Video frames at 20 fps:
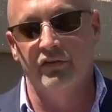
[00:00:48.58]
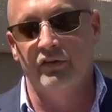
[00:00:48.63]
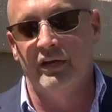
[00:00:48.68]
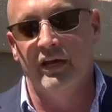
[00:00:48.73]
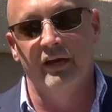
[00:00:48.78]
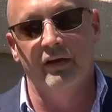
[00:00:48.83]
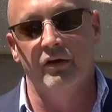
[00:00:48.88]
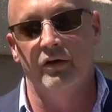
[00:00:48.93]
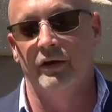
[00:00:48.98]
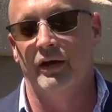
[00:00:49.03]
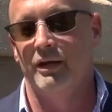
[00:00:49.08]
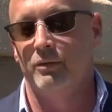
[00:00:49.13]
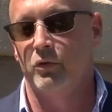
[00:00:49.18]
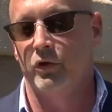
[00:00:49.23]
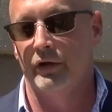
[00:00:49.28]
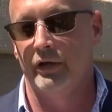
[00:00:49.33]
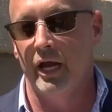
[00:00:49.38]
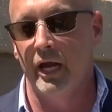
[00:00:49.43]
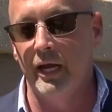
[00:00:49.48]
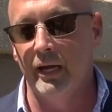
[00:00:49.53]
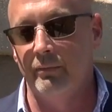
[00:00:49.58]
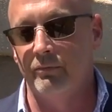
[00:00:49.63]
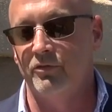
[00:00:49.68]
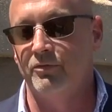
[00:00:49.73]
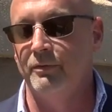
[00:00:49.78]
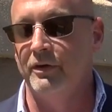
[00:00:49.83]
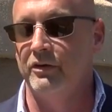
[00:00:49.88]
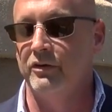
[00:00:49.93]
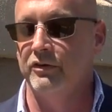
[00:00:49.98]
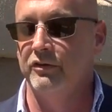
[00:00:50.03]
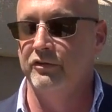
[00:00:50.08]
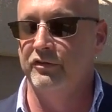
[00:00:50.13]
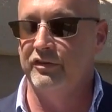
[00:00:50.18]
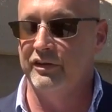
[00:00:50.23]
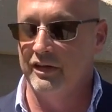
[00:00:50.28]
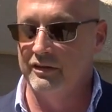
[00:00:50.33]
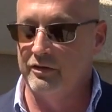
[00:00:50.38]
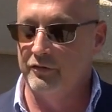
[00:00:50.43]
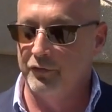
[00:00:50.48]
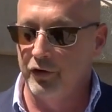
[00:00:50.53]
you can't go to any more games
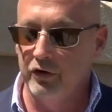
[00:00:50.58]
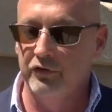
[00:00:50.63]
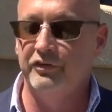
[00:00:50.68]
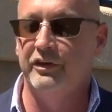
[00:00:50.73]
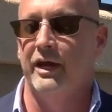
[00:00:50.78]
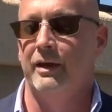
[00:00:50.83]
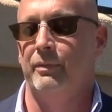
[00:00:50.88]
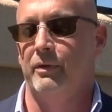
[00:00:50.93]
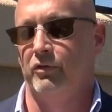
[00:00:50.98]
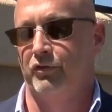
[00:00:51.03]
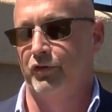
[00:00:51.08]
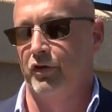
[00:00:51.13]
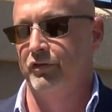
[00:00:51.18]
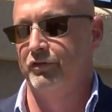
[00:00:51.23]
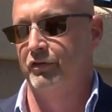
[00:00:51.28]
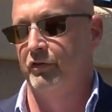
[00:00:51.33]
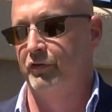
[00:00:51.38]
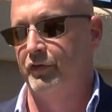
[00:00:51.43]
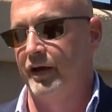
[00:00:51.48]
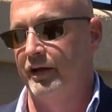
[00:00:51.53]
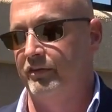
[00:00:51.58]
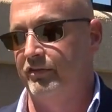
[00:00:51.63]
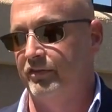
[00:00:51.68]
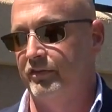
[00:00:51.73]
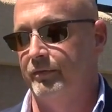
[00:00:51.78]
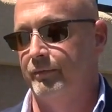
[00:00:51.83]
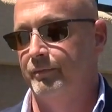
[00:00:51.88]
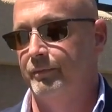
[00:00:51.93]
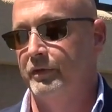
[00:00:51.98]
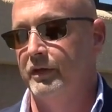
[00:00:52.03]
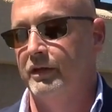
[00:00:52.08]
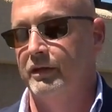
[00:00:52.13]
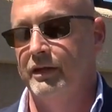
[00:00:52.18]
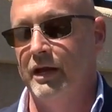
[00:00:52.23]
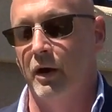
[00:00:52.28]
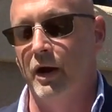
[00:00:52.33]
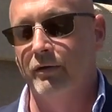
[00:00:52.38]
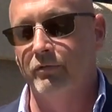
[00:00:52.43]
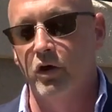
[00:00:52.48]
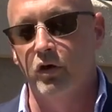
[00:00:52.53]
because at the first game there was also fights.
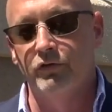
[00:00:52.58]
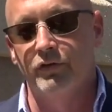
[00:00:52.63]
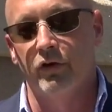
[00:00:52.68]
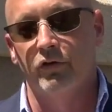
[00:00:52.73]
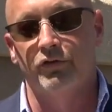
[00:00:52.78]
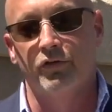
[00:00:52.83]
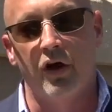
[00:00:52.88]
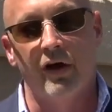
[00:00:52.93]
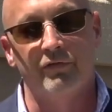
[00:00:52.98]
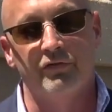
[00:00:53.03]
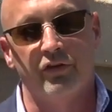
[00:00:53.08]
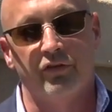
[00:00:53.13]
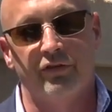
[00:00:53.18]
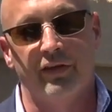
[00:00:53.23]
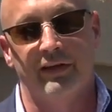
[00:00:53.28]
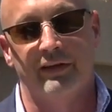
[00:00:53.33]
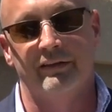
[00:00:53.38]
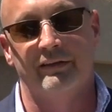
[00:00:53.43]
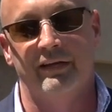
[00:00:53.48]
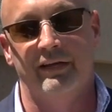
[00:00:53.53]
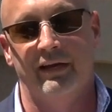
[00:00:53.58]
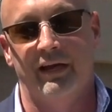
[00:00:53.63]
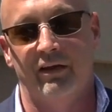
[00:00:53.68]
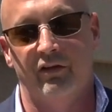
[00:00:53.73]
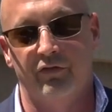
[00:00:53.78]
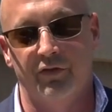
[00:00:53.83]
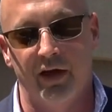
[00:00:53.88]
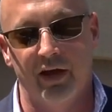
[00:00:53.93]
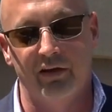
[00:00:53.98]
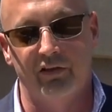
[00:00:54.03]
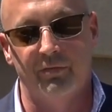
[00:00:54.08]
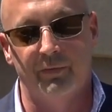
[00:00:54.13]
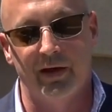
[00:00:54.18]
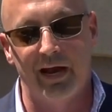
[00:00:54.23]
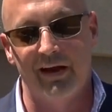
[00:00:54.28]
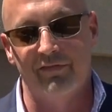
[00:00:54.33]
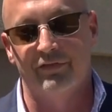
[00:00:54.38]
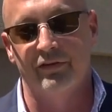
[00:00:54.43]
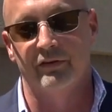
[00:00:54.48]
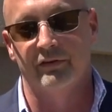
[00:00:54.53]
Now, I wrote those off just thinking teenage fights, but
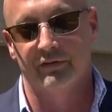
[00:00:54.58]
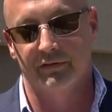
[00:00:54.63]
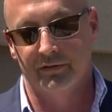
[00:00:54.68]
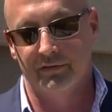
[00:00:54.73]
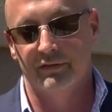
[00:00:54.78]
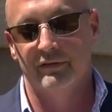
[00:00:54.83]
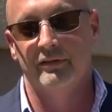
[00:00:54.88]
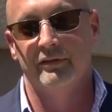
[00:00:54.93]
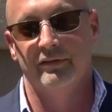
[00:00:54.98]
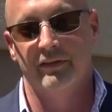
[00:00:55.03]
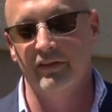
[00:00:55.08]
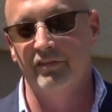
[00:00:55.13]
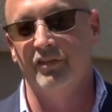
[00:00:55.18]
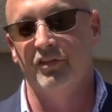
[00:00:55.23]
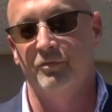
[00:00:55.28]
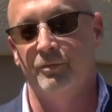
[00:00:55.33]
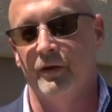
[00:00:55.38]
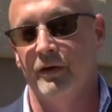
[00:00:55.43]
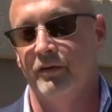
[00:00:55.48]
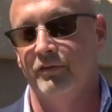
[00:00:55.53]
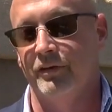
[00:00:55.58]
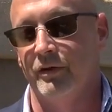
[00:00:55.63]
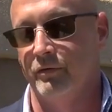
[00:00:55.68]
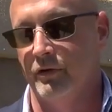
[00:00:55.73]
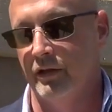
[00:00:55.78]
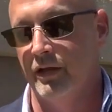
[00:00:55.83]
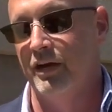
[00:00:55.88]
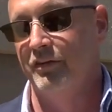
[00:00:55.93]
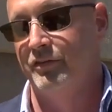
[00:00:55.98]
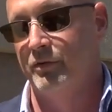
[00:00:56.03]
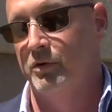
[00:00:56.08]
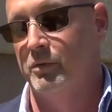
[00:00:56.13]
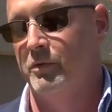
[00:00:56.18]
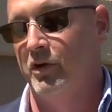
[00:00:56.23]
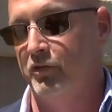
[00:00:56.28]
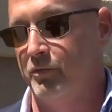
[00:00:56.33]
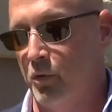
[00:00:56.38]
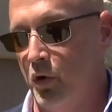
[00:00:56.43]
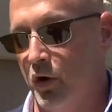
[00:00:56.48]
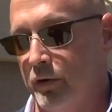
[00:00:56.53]
after this experience, I realized there were
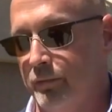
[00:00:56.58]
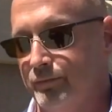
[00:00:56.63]
much more.